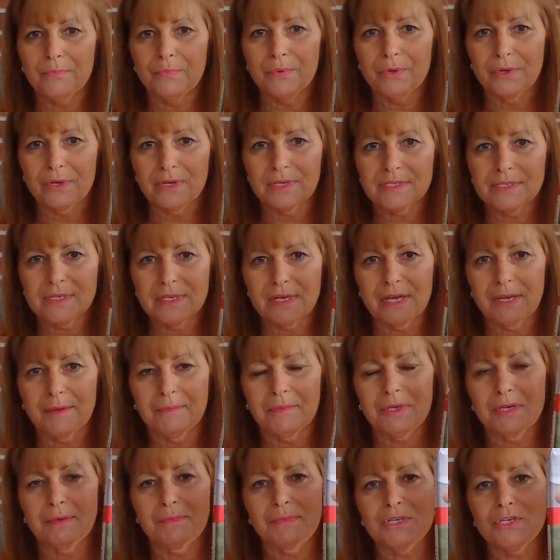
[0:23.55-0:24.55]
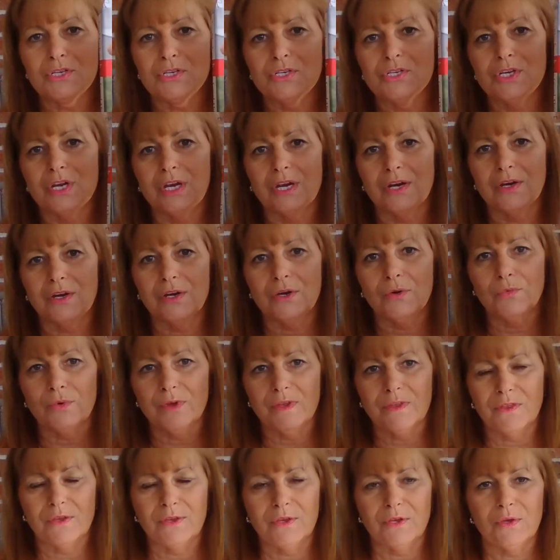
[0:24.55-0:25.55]
books that I'm going to be sharing
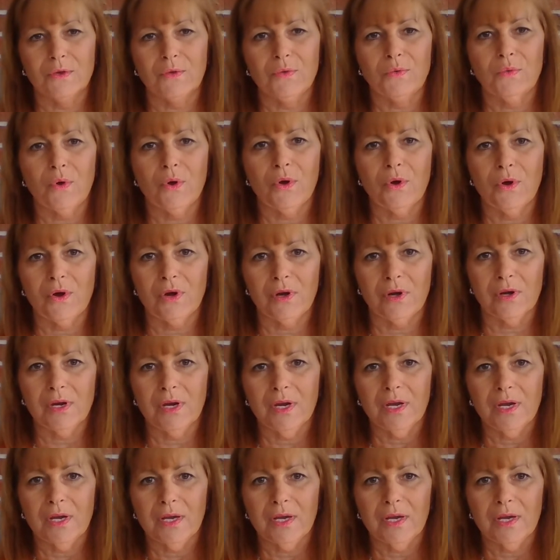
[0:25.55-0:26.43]
with you are